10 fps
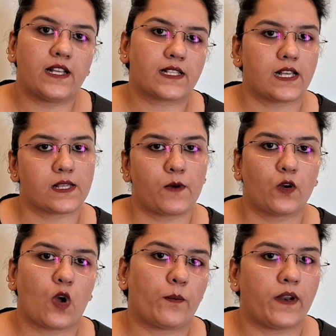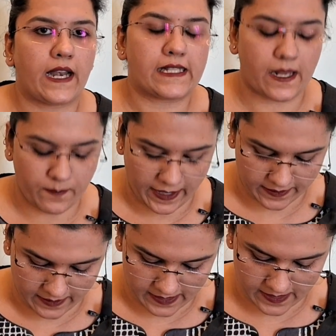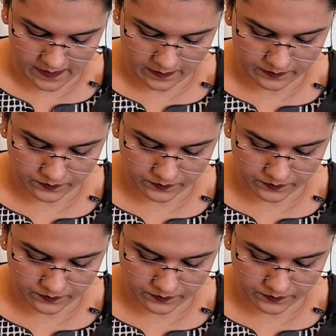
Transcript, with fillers: discuss about copyrights and patents